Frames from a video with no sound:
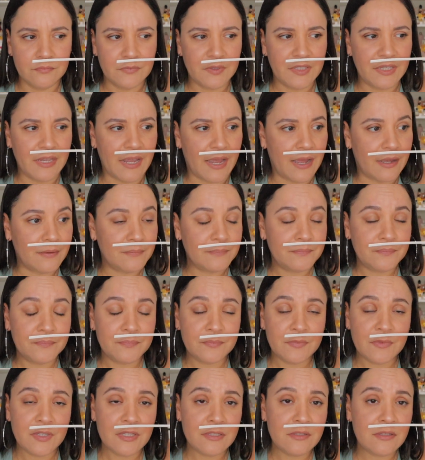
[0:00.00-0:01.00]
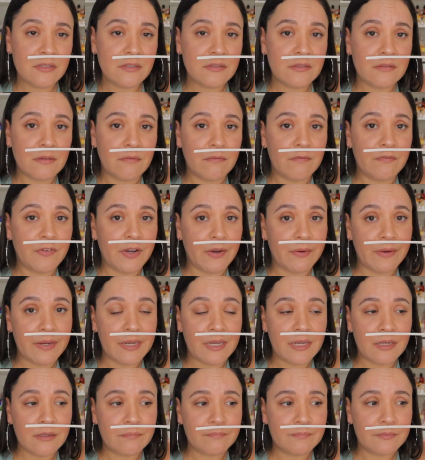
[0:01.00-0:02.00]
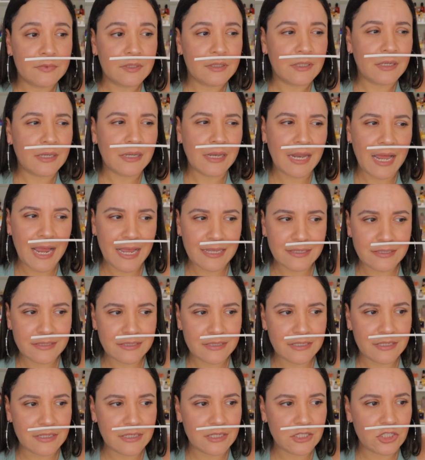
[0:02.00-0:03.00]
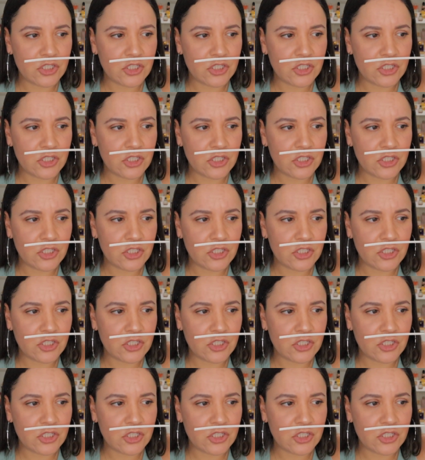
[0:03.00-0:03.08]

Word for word: Yeah, this is very classy,